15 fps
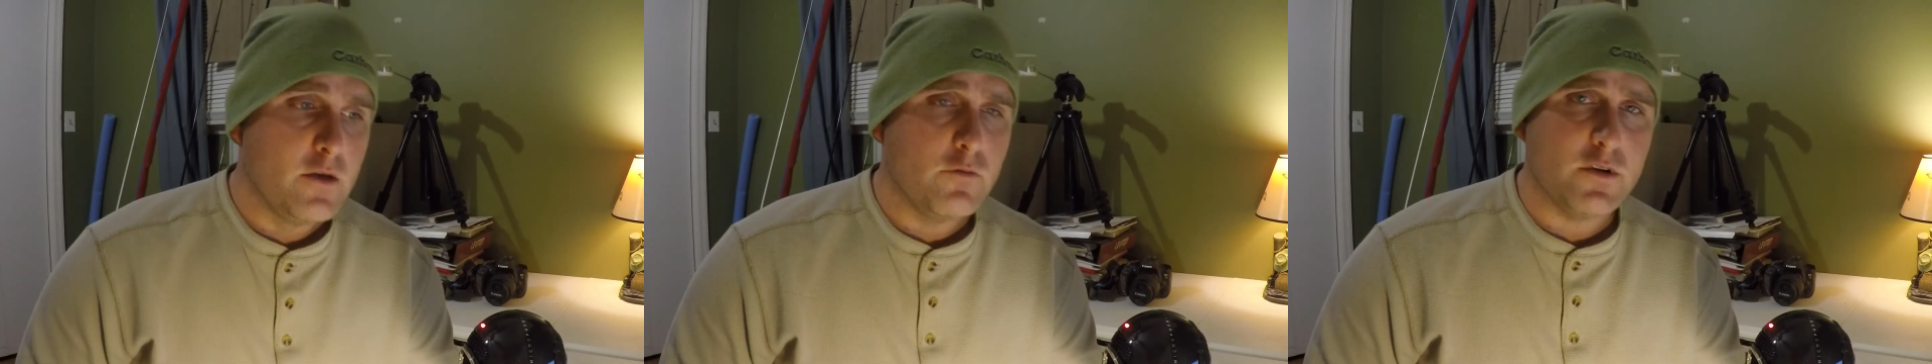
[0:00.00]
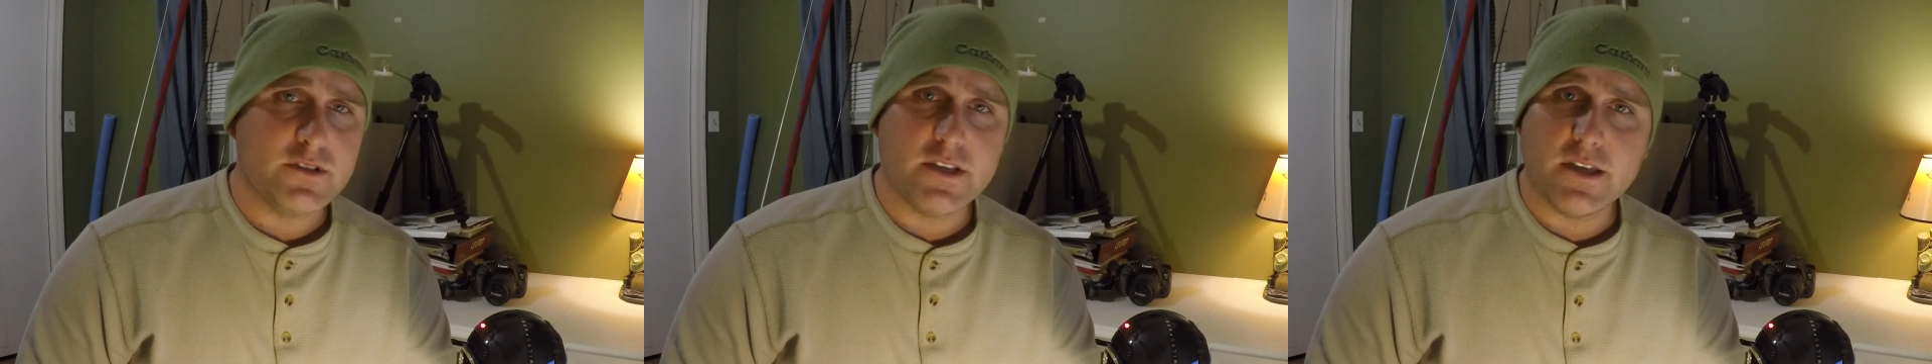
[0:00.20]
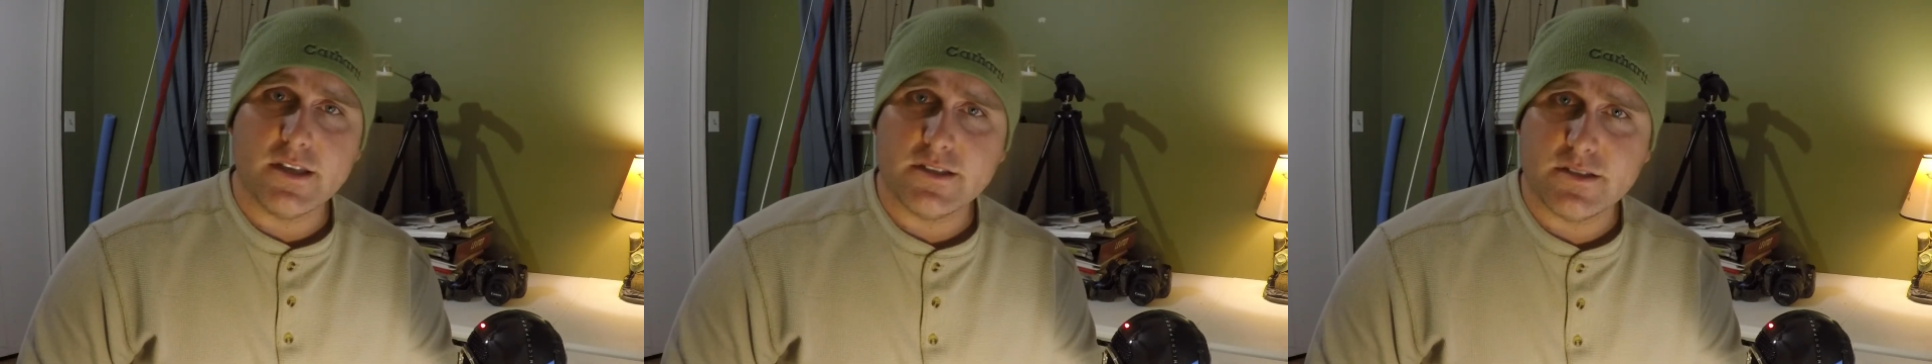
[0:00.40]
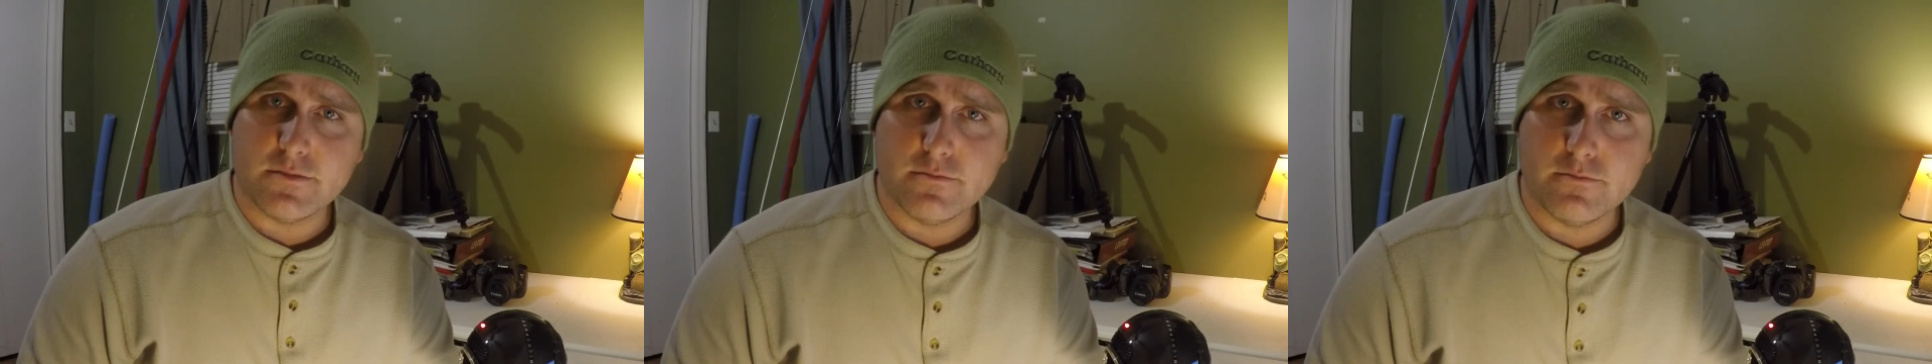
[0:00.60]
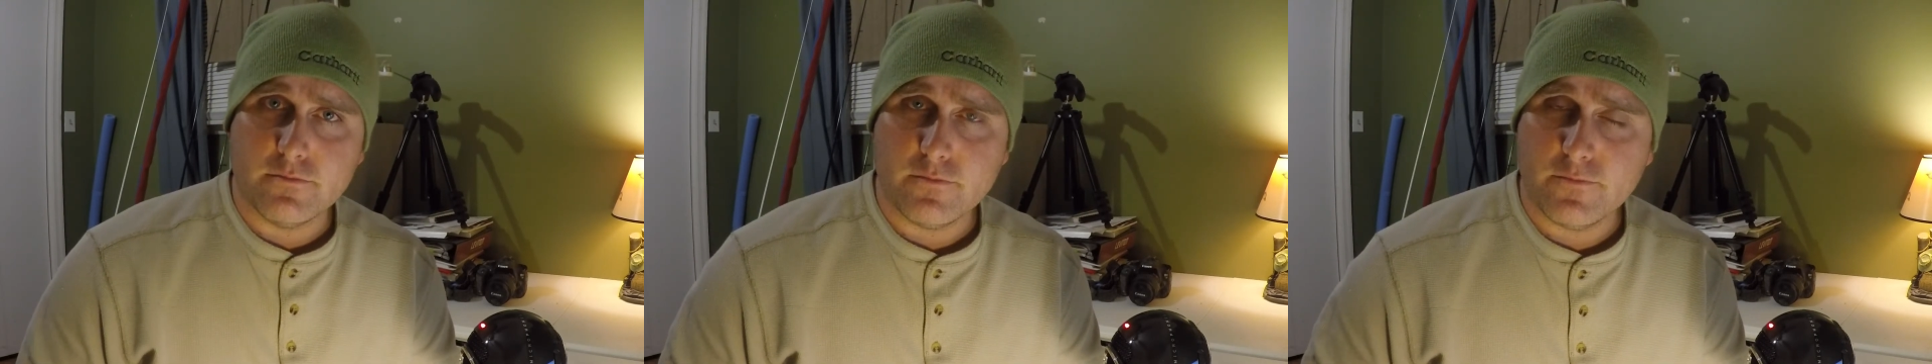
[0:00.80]
once I get
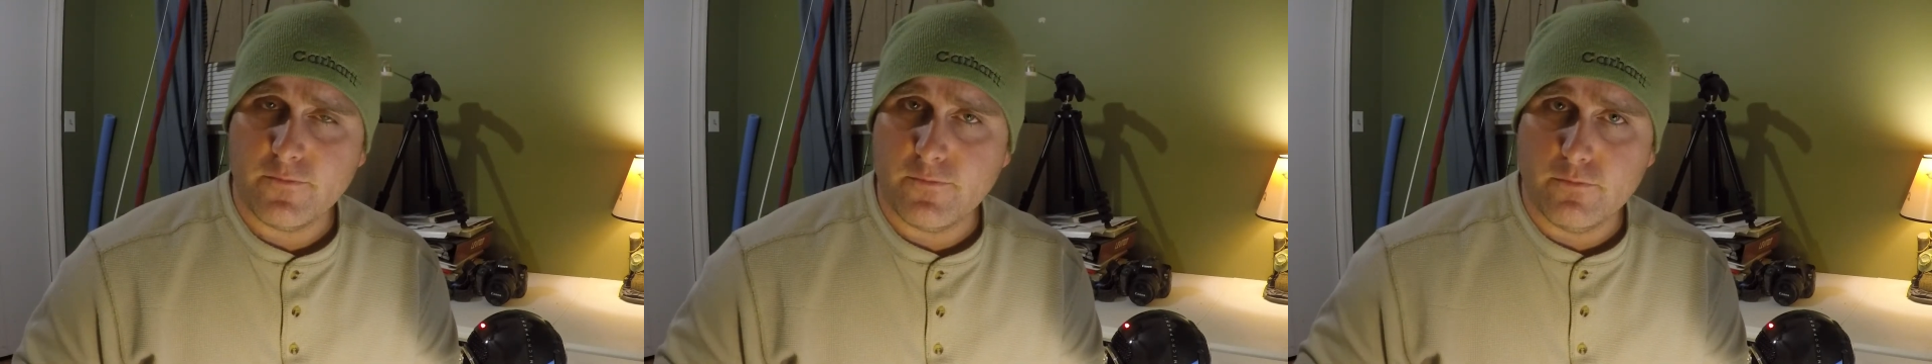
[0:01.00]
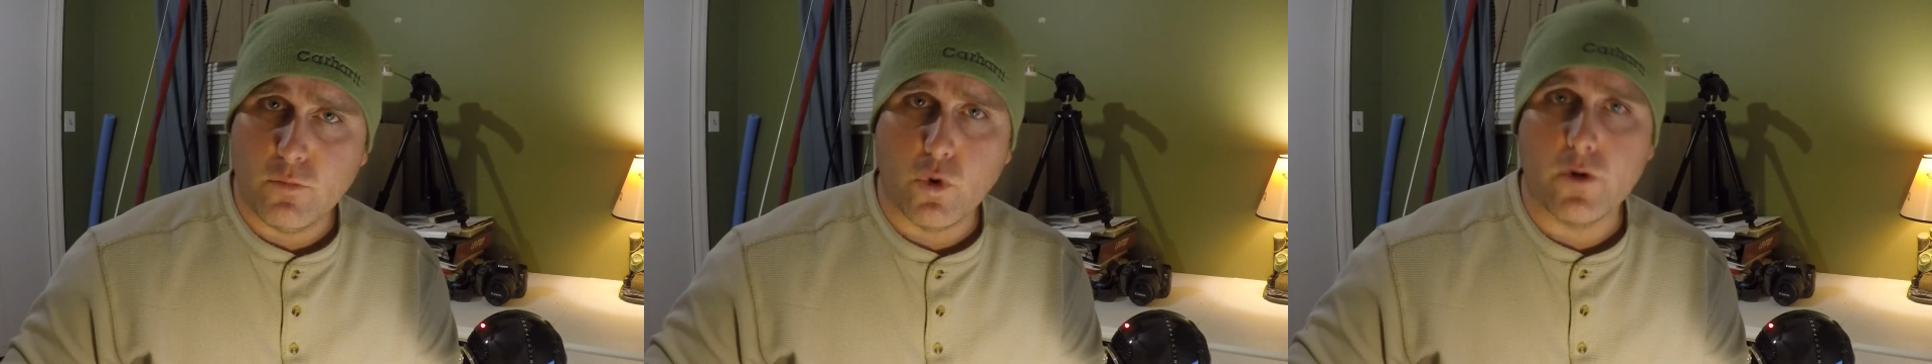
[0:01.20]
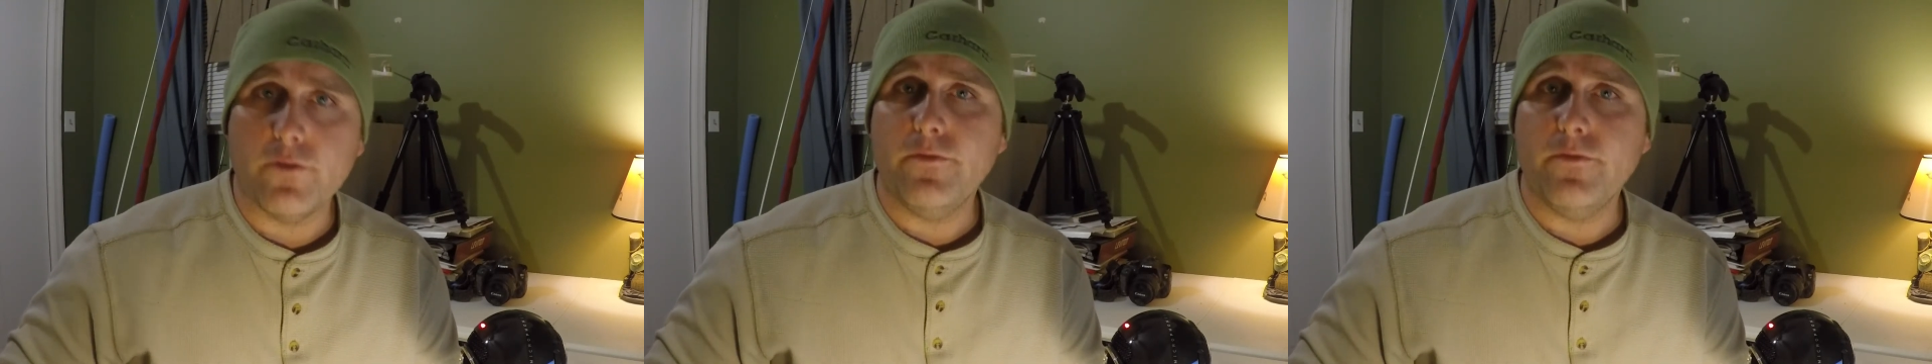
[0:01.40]
some more